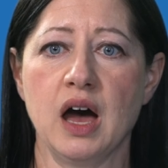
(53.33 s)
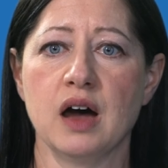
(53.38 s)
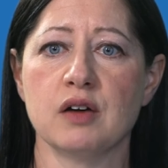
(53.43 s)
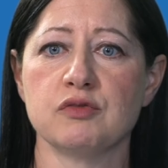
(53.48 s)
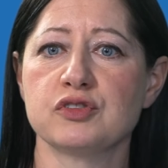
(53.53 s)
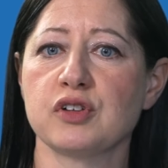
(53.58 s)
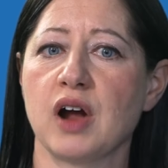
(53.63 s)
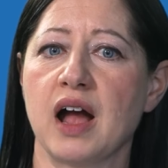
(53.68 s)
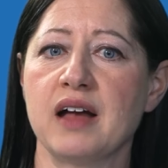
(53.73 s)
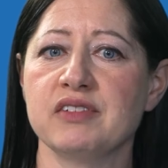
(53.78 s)

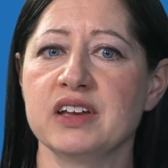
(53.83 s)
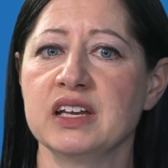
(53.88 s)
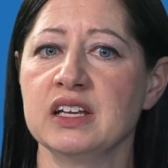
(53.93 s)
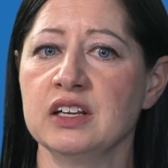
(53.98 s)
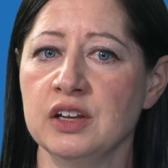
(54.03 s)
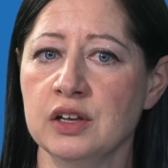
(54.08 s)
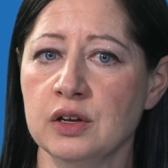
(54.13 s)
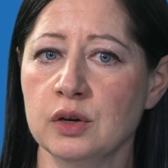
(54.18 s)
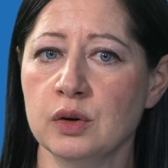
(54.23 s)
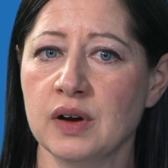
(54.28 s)
of
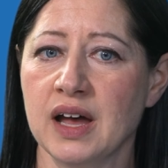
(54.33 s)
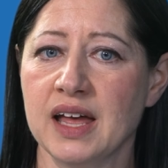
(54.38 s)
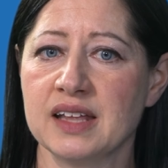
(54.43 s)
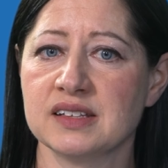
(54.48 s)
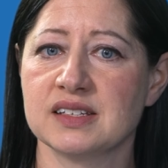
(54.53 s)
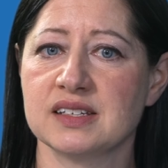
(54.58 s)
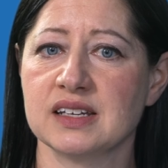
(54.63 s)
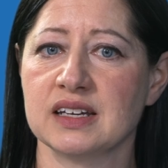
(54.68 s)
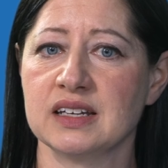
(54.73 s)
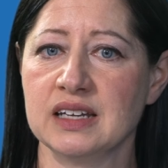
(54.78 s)
driving new
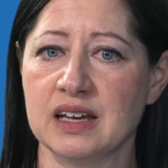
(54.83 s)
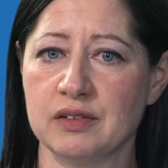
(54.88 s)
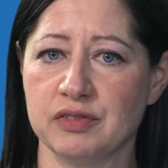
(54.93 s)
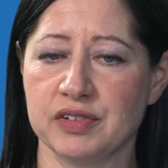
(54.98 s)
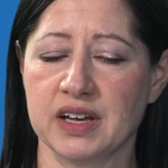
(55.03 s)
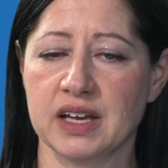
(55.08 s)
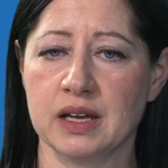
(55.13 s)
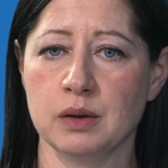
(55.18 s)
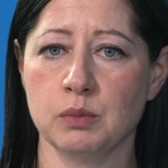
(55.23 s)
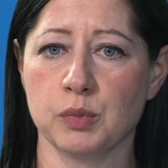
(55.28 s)
and
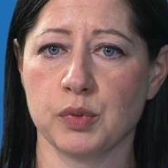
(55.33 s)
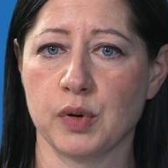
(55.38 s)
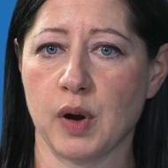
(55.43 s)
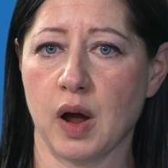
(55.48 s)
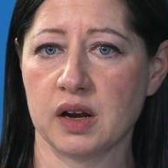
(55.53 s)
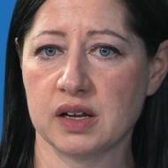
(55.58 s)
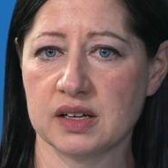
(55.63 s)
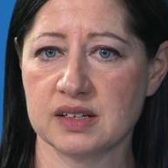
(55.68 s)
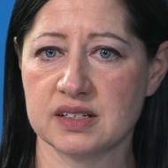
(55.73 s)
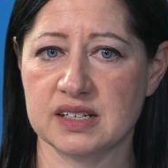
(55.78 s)
significant
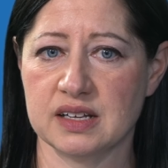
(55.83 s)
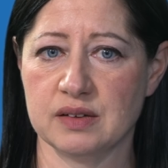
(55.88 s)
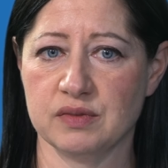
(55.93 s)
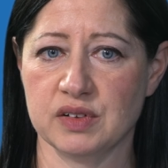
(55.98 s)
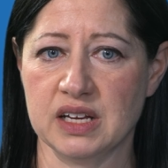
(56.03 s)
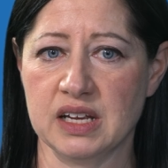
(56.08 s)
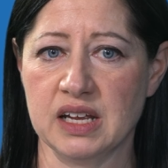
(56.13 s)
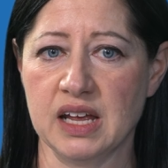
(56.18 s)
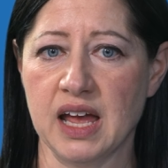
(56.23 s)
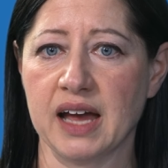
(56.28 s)

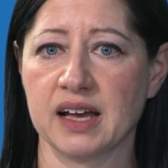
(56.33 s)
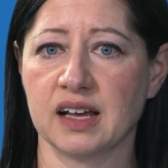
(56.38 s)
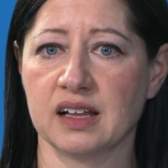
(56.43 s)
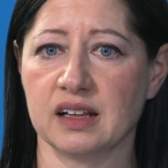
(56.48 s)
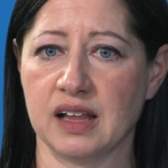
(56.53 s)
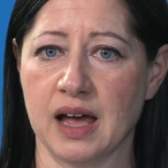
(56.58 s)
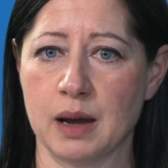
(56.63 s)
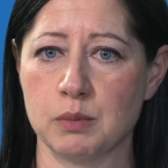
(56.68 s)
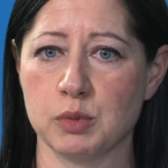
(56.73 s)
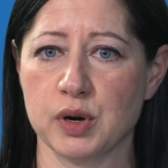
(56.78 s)
productivity and
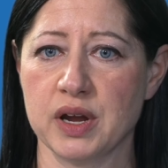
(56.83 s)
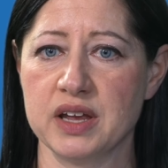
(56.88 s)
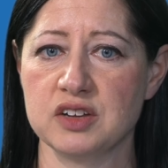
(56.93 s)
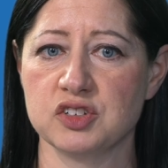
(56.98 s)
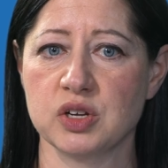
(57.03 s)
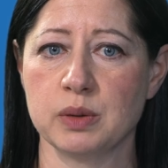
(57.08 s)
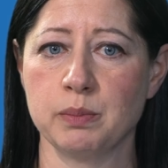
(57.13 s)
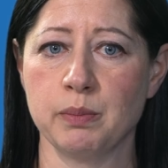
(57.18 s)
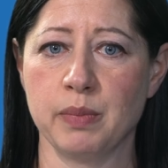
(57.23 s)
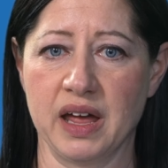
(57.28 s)

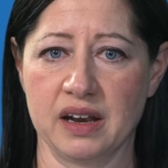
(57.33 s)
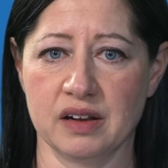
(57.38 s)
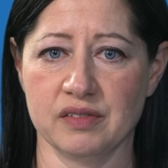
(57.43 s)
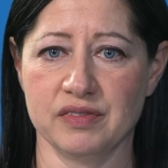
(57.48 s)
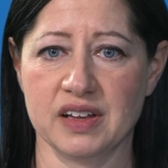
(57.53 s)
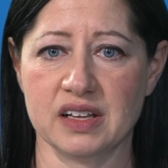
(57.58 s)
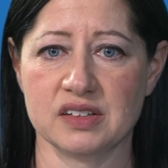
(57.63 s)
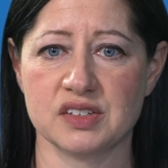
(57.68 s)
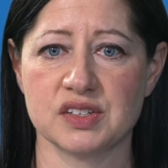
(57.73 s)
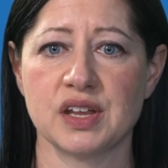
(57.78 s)
collaboration
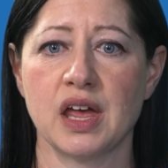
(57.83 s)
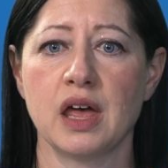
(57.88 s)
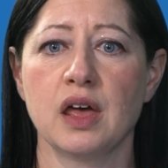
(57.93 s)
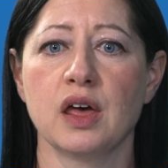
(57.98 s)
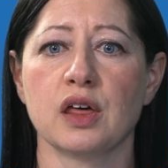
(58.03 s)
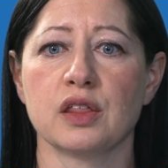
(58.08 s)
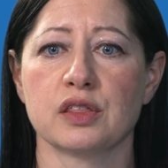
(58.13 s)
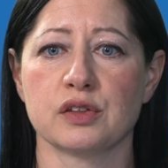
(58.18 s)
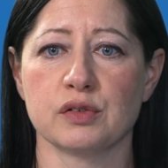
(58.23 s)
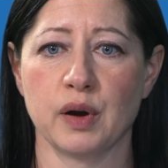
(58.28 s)
benefits
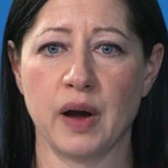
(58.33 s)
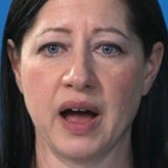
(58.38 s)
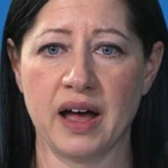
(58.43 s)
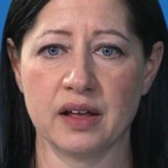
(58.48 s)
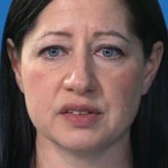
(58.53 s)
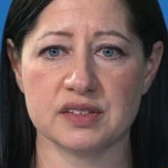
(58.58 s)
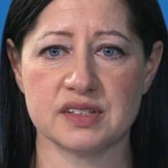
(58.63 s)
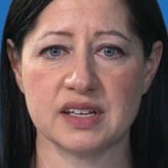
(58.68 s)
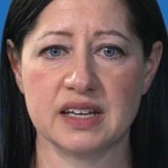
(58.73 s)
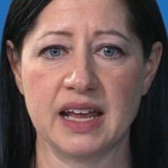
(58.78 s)

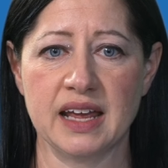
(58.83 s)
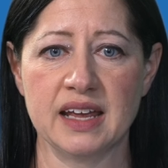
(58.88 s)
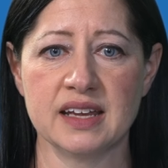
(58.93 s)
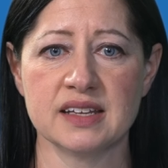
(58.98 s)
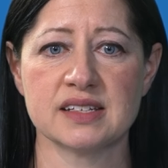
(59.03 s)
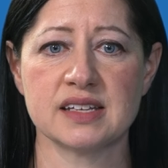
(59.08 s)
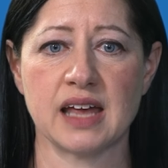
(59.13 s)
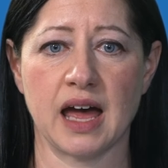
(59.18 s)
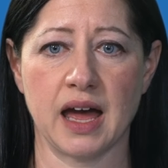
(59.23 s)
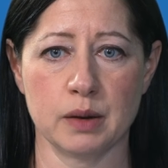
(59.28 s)
throughout
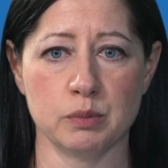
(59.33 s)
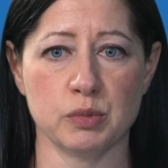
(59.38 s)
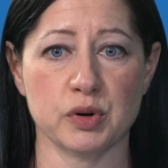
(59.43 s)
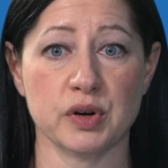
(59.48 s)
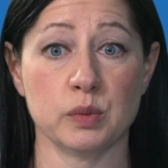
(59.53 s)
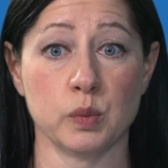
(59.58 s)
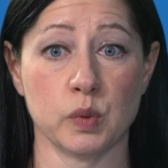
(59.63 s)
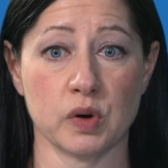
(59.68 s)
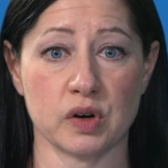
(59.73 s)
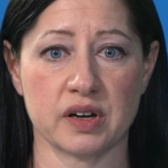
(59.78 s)
today's
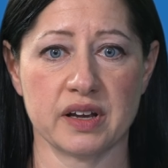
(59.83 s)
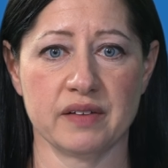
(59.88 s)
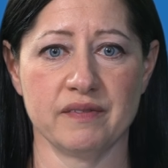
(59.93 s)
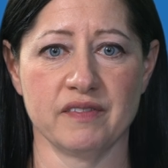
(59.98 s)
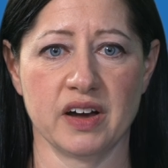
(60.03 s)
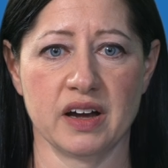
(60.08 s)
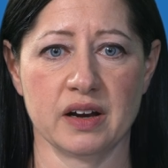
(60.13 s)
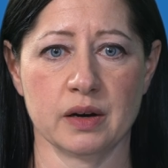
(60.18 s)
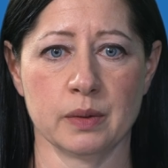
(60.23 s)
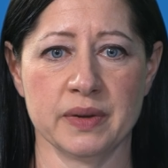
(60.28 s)
hybrid work
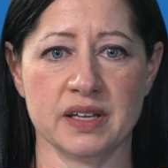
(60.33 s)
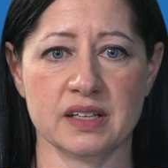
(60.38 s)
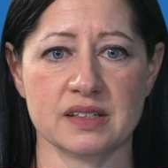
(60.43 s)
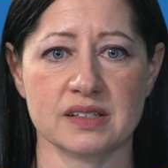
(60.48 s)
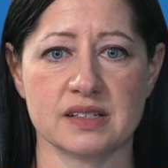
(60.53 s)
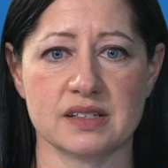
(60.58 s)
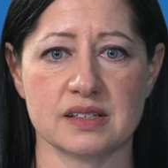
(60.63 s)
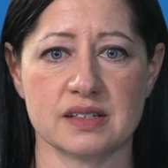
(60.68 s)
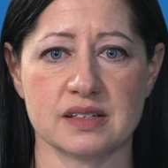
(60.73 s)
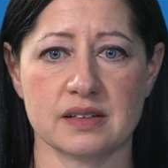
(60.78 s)

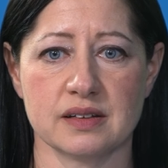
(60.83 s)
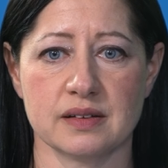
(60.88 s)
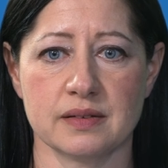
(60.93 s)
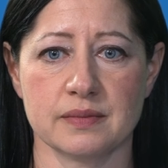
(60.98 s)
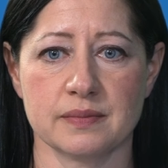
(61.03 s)
environments.